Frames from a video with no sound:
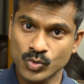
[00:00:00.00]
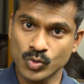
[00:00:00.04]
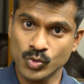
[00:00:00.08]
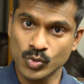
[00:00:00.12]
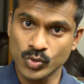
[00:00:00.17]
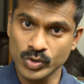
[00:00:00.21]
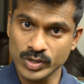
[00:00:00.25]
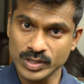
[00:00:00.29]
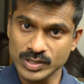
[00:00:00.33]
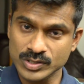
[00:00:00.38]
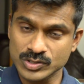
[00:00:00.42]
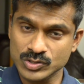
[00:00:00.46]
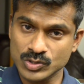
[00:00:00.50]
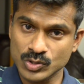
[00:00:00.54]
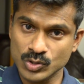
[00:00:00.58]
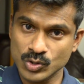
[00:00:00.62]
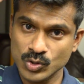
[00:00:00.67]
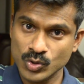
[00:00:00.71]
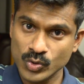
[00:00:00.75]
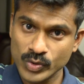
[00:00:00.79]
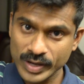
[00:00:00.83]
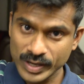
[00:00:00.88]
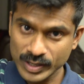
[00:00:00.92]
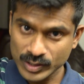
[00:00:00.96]
who is
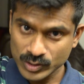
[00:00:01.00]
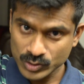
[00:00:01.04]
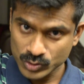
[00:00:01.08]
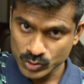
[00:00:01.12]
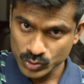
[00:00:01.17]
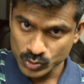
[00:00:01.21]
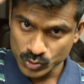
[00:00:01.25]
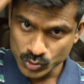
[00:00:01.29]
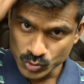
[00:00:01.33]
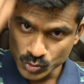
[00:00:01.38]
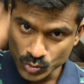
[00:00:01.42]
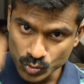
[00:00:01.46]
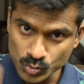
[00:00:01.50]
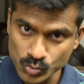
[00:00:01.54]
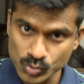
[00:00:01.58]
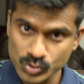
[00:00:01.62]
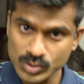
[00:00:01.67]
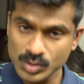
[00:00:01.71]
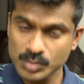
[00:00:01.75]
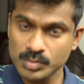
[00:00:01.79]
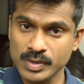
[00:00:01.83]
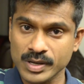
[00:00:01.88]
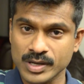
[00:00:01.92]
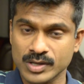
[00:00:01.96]
looking through
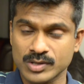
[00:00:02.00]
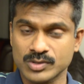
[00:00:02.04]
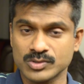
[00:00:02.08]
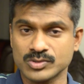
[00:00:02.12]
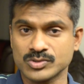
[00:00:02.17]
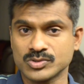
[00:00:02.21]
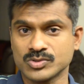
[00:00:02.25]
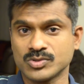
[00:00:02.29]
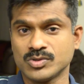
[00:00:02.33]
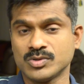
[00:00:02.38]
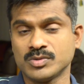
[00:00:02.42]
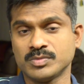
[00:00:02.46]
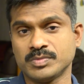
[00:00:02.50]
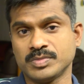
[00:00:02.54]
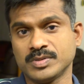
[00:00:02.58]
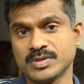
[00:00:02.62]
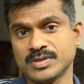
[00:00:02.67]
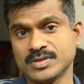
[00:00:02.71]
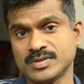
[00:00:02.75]
the microscope.